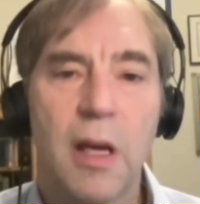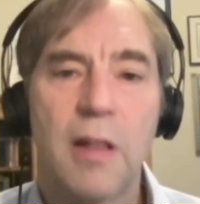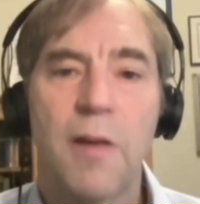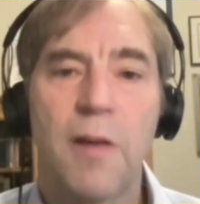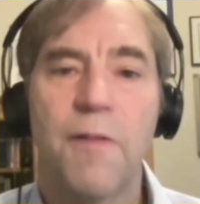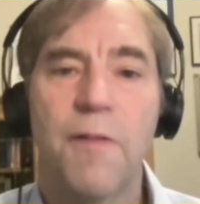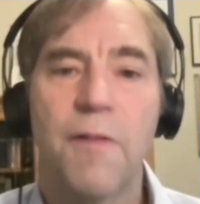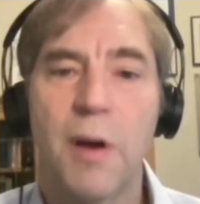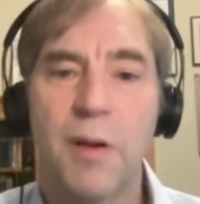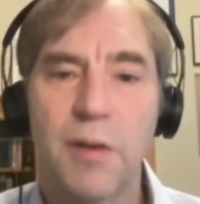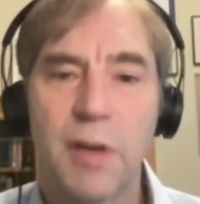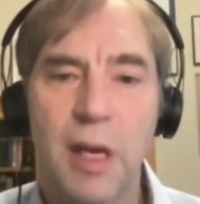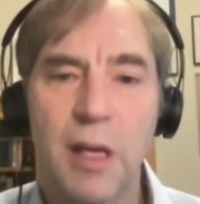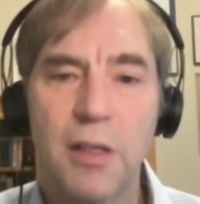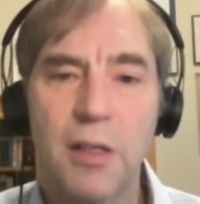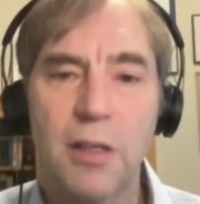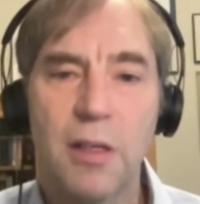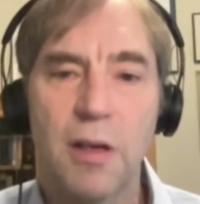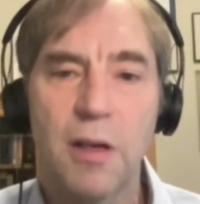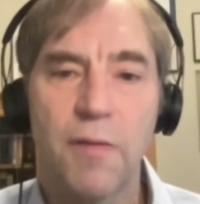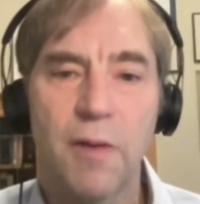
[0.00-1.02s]
at the
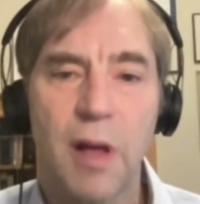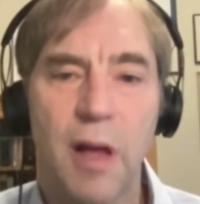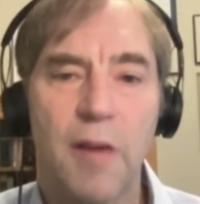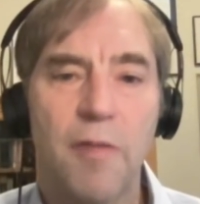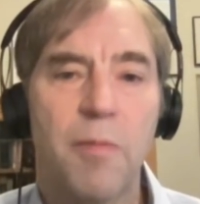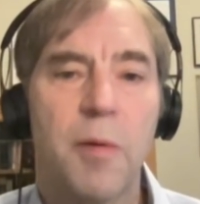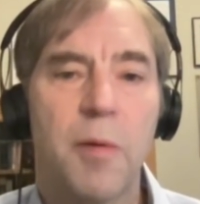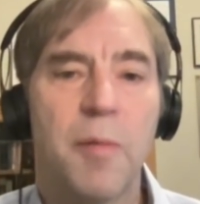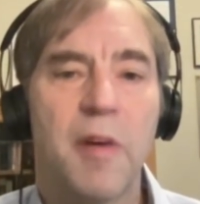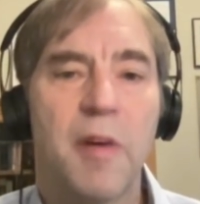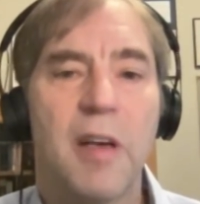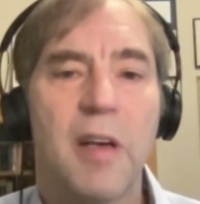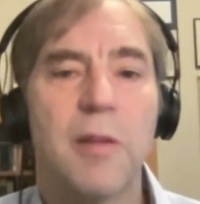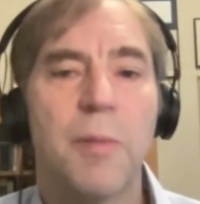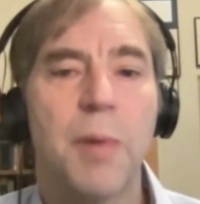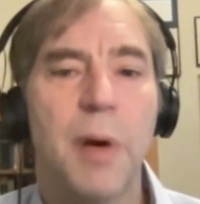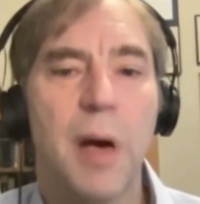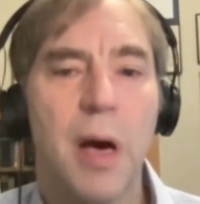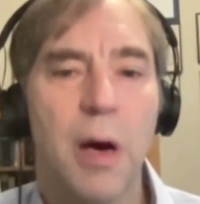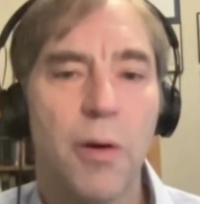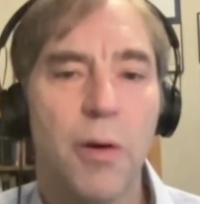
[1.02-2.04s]
foundation of life provides a
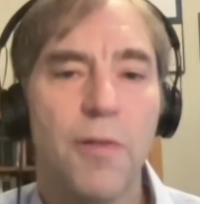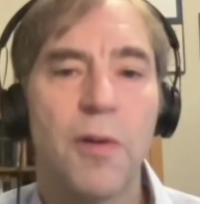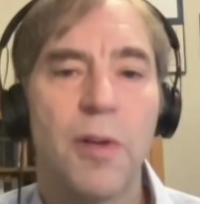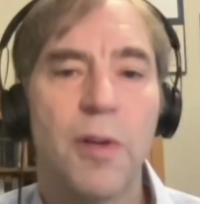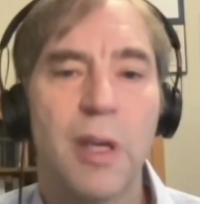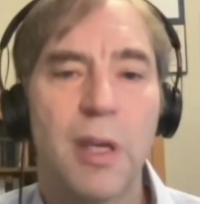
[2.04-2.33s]
powerful